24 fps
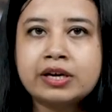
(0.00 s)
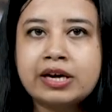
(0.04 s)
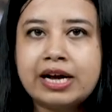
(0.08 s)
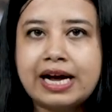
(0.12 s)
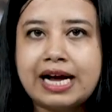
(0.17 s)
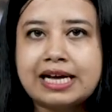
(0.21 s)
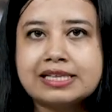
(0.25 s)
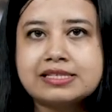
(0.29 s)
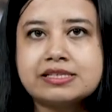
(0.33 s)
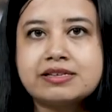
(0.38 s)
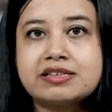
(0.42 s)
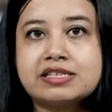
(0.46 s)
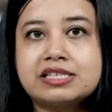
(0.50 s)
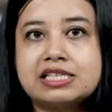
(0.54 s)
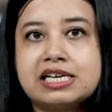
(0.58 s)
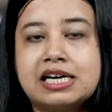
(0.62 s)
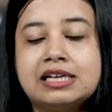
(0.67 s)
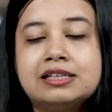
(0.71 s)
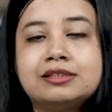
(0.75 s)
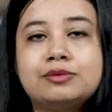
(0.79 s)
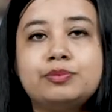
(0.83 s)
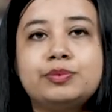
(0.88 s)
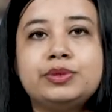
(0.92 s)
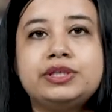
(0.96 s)
As a
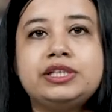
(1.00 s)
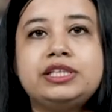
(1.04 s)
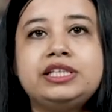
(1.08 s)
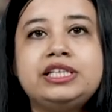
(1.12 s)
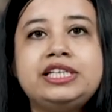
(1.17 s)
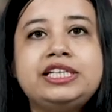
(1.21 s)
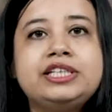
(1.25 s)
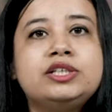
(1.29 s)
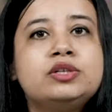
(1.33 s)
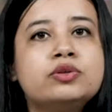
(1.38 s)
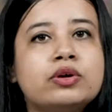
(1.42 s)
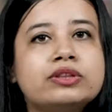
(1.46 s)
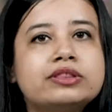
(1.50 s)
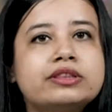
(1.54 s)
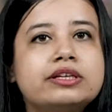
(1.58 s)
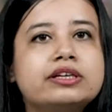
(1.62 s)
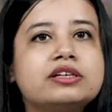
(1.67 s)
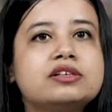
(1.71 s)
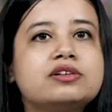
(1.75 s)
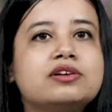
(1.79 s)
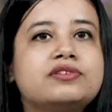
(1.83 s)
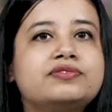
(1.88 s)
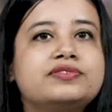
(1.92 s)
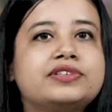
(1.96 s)
result, we need not
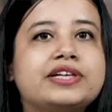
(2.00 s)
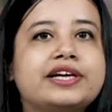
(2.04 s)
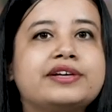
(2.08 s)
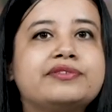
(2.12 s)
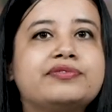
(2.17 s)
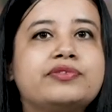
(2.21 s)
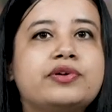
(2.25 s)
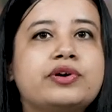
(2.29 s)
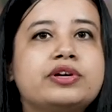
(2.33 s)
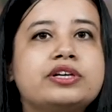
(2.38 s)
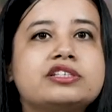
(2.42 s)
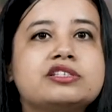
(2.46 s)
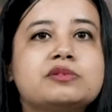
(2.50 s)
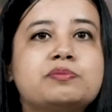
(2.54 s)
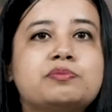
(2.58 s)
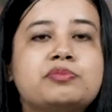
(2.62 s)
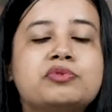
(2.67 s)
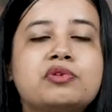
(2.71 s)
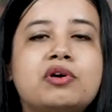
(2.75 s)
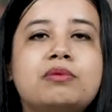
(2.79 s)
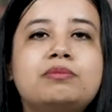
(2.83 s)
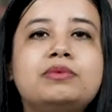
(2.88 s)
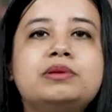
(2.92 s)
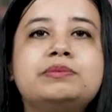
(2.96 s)
think of typhoid as a
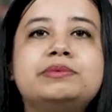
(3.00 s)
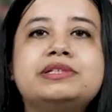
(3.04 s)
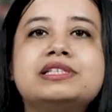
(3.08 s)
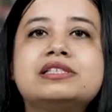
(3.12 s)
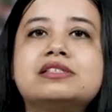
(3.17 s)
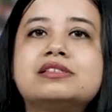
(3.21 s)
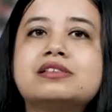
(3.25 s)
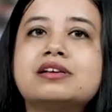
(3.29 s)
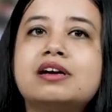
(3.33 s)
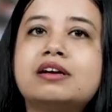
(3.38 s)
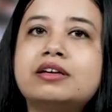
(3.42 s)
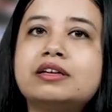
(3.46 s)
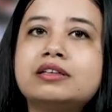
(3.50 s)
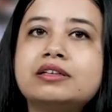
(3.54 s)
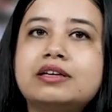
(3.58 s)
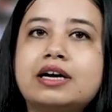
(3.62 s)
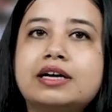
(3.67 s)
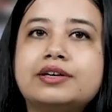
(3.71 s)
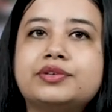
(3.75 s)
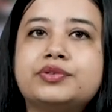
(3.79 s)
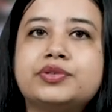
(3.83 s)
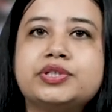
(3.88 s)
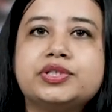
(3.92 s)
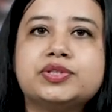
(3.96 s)
problem in certain
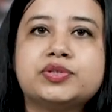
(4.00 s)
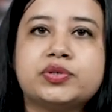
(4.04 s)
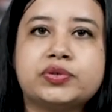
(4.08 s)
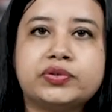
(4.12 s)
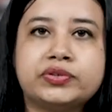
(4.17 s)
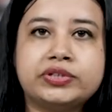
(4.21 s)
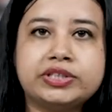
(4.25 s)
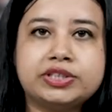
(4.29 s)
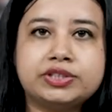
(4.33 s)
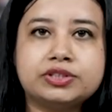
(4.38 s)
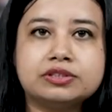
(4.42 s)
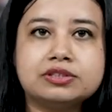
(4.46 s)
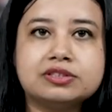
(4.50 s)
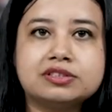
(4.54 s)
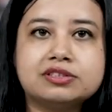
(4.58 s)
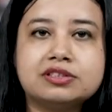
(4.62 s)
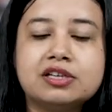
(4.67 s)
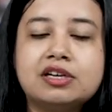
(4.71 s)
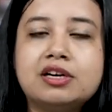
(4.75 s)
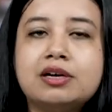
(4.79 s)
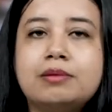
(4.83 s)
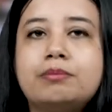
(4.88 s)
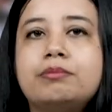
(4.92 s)
countries or regions,